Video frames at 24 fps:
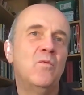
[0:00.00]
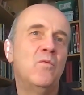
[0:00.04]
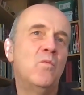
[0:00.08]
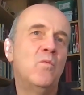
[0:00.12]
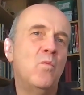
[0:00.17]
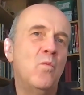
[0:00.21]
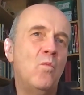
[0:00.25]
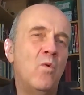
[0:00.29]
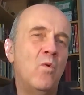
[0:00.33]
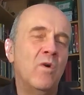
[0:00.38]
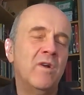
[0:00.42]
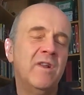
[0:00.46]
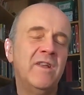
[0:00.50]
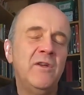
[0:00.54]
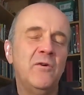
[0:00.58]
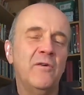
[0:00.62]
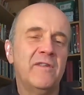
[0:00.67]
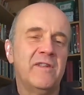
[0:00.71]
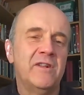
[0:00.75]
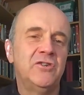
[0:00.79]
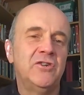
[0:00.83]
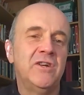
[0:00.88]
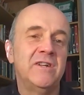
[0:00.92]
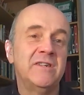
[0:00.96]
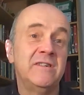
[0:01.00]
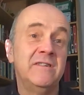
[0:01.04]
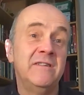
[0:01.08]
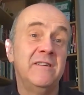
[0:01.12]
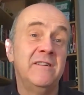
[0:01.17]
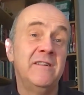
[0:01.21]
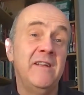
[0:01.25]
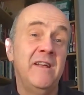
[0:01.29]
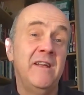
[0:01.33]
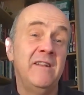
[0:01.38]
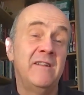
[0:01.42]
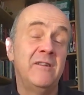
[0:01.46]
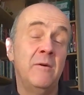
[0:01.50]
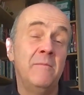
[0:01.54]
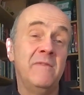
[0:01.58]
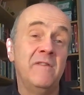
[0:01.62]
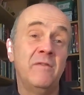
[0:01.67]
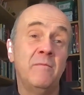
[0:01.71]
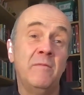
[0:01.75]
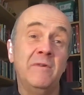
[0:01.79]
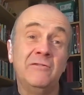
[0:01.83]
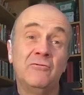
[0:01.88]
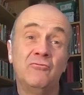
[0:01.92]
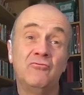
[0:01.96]
what are your suggestions in terms
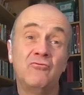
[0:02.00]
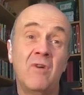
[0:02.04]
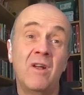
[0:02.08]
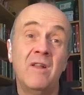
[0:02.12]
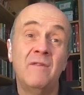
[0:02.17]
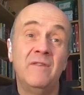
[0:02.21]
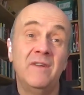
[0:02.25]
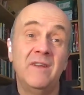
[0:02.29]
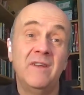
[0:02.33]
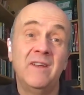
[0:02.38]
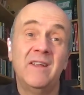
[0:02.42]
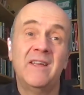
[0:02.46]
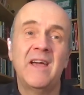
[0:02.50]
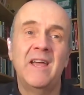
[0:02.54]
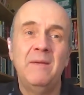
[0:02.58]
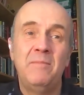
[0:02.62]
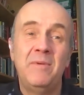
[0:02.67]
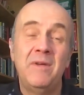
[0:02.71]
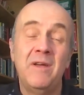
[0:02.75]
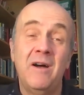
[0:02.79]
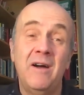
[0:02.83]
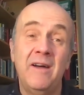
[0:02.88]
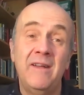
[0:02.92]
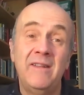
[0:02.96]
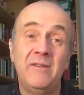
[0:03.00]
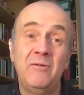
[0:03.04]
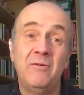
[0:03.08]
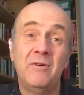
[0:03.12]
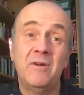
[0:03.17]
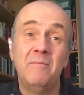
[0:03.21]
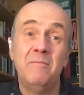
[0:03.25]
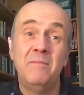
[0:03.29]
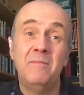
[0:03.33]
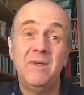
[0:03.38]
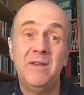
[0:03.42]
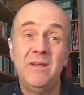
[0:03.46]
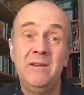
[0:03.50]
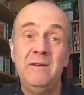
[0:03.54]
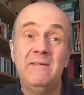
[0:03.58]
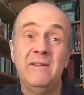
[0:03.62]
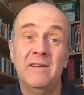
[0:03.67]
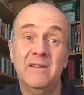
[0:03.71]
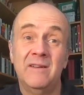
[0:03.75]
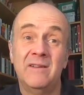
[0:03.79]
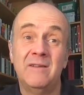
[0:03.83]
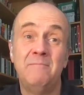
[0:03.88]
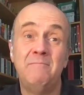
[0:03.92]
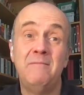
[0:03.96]
of the most relevant KPIs you can be
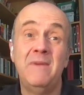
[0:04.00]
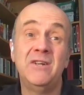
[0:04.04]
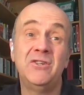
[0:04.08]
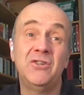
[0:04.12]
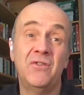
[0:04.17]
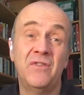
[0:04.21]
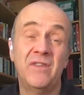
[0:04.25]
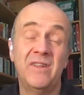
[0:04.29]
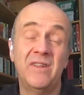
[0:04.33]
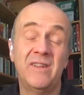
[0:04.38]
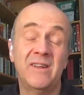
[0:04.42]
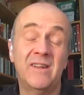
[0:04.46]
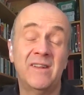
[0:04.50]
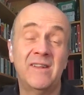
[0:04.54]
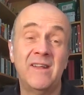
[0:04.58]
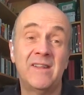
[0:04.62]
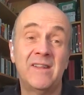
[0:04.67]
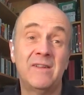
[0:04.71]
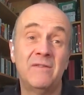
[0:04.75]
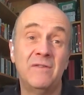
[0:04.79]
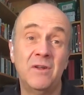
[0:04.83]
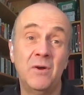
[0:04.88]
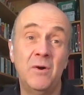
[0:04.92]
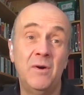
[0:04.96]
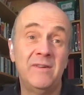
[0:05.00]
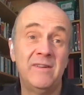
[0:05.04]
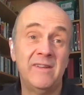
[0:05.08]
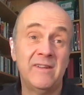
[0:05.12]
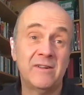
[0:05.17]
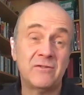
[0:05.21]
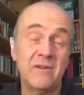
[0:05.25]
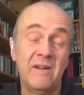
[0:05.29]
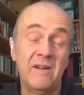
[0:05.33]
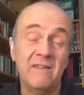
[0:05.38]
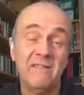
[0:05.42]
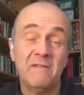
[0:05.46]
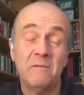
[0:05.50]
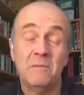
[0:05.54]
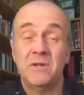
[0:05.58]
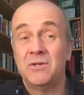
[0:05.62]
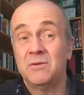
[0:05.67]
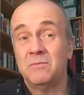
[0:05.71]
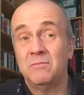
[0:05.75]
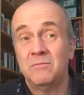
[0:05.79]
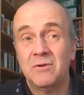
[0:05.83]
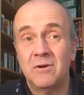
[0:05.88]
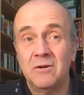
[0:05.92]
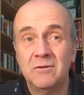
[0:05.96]
using to measure the success of an OSS
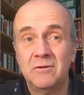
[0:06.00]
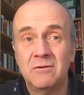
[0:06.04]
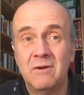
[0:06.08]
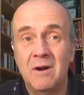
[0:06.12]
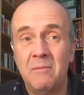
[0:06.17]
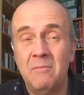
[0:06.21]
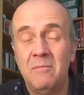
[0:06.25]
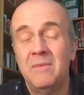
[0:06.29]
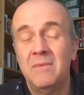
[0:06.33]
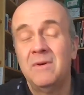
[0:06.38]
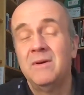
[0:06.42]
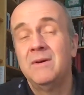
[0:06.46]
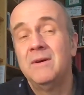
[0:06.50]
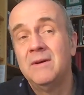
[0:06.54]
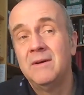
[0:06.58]
transformation program?